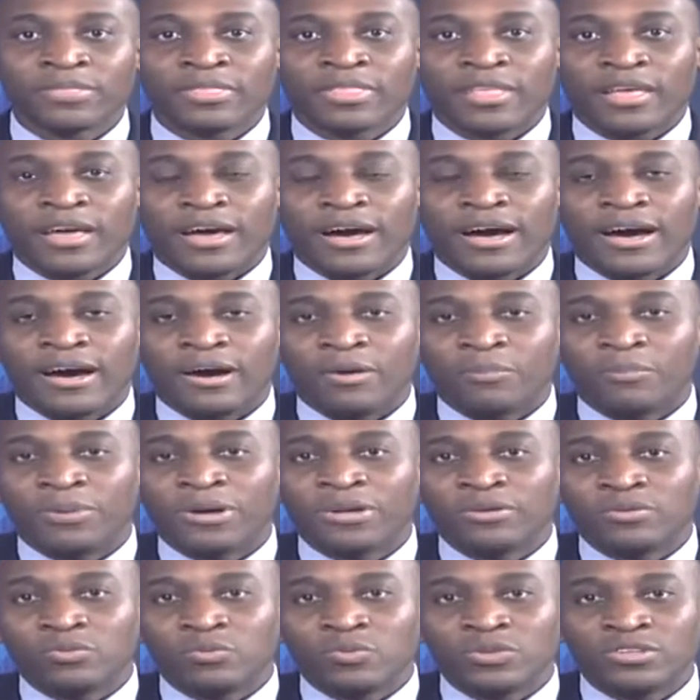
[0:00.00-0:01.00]

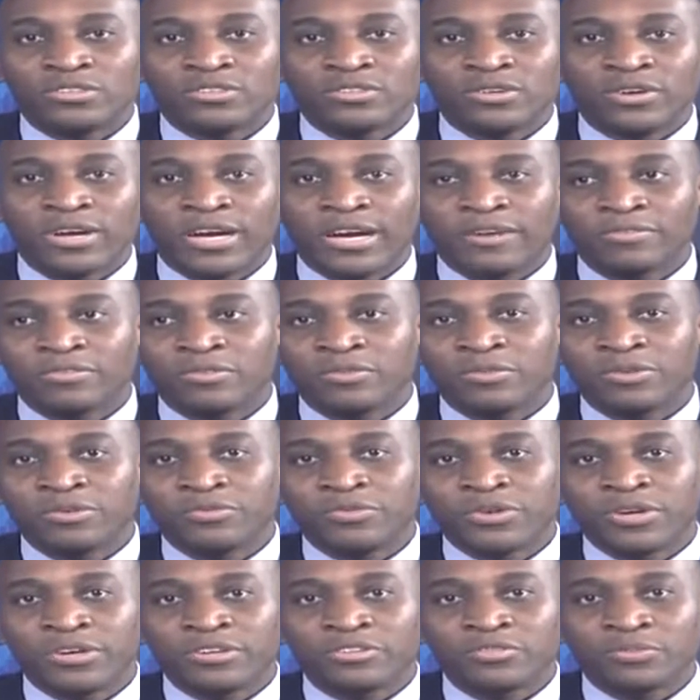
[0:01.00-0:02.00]
But we still have to be
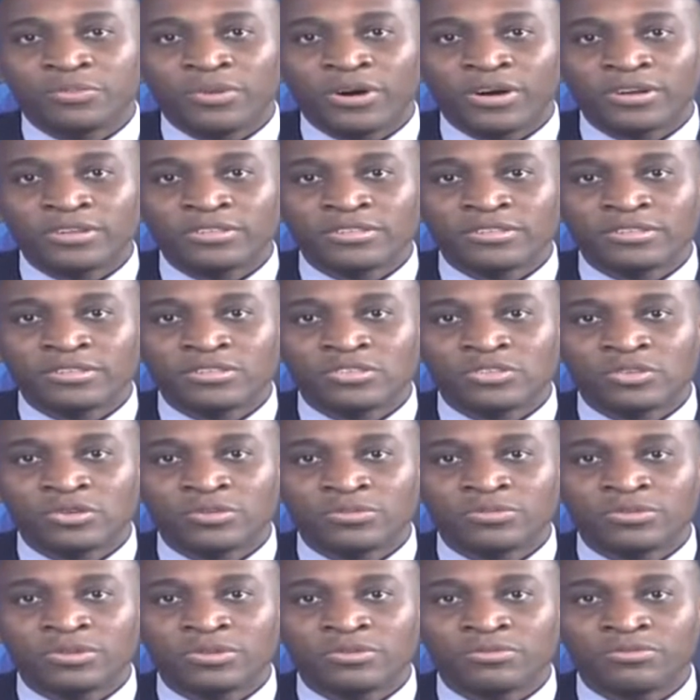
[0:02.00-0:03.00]
very smart in
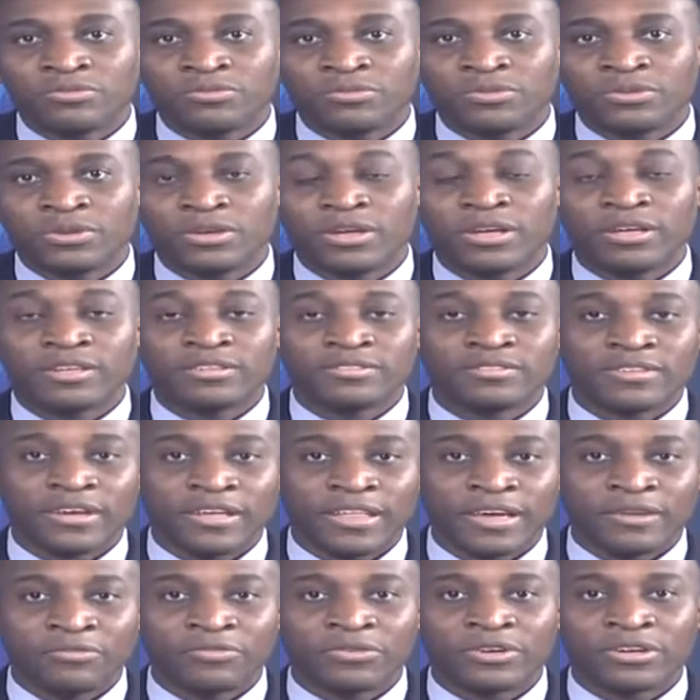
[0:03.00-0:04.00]
terms of South
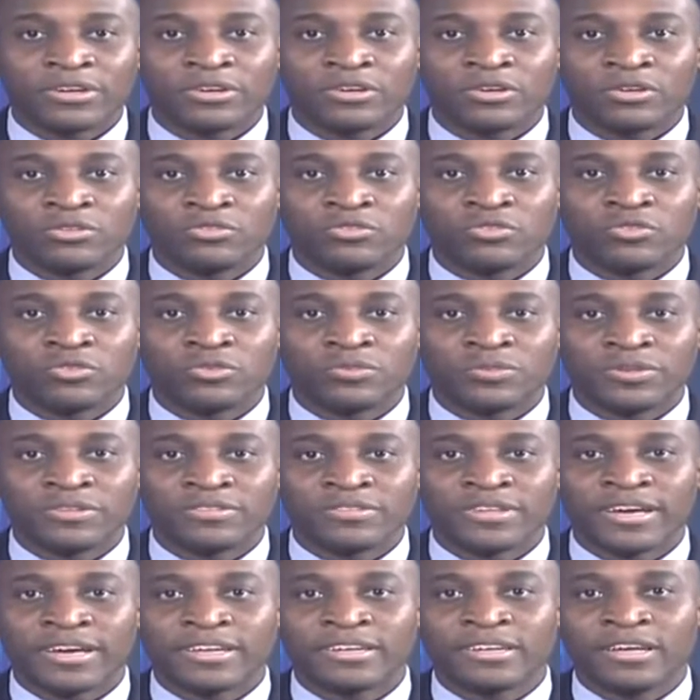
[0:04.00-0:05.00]
African consumers
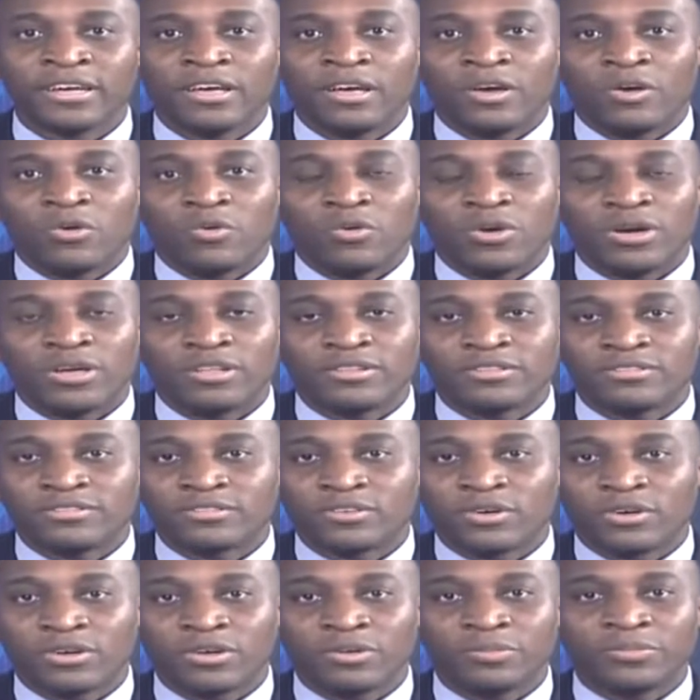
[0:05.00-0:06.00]
that it's
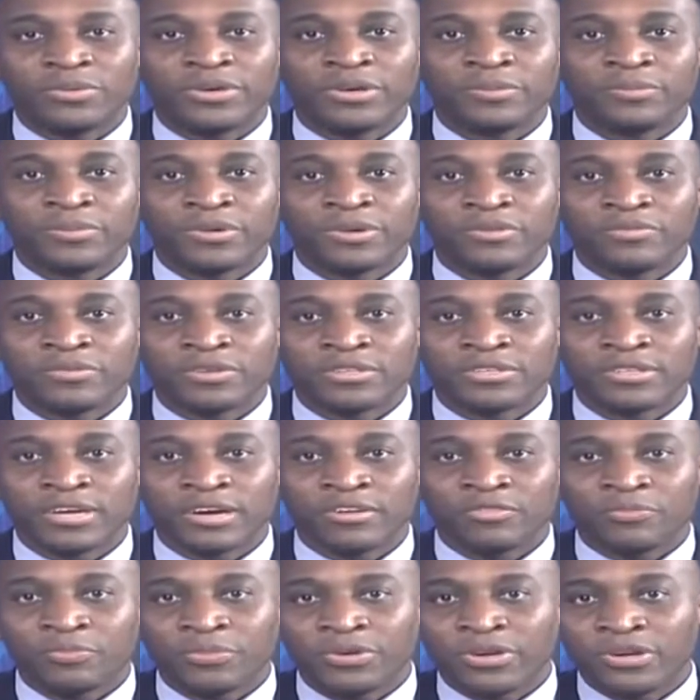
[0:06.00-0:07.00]
going to be a bit of a
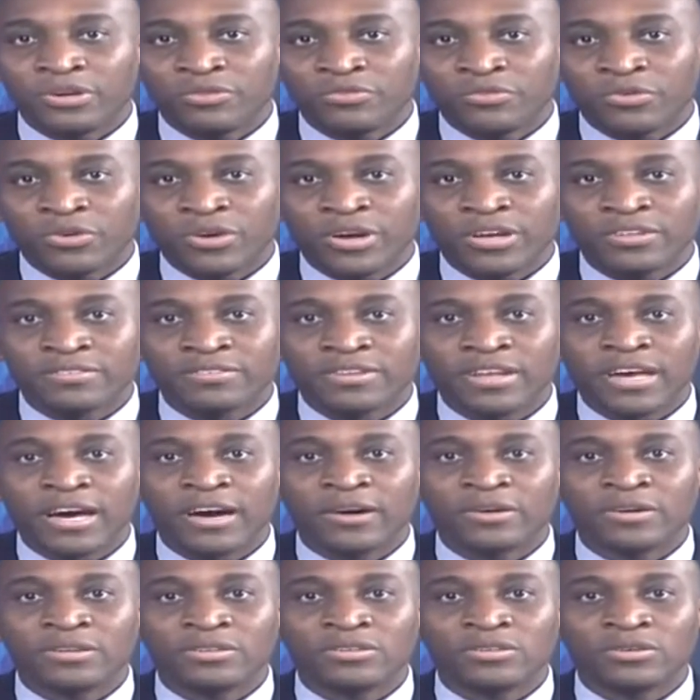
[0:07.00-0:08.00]
tough period for us
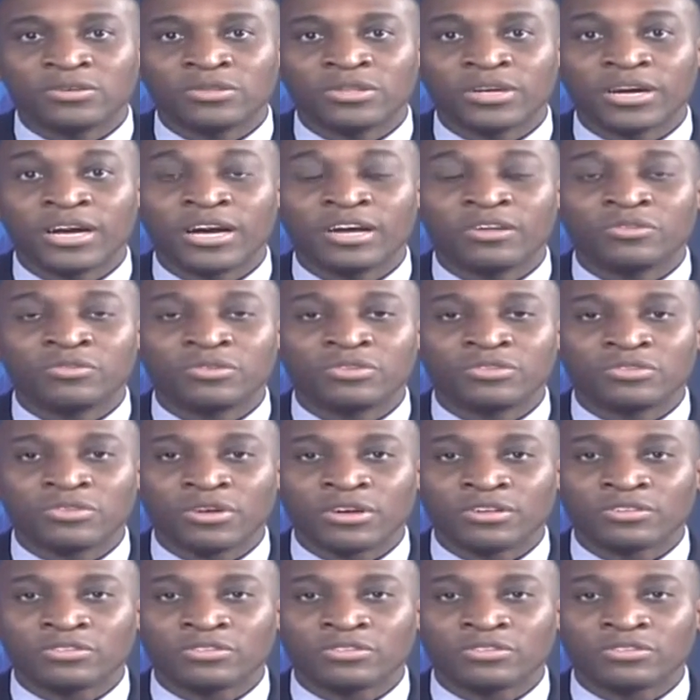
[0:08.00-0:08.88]
now until the country starts to